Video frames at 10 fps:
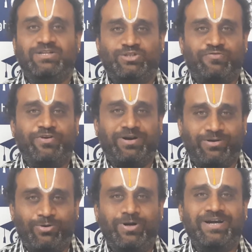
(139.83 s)
So if you are
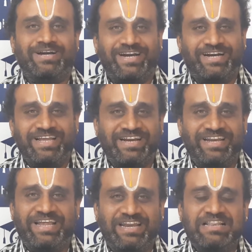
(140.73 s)
good at knitting
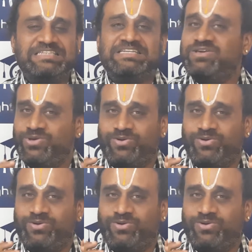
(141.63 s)
needles,